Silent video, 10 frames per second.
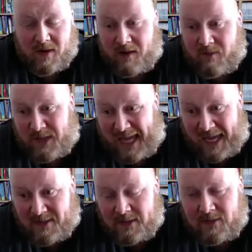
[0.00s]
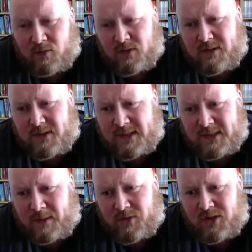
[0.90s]
everybody had it. There's also this
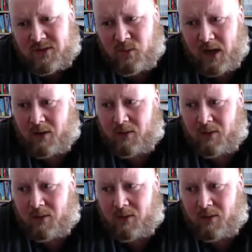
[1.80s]
assumption as well,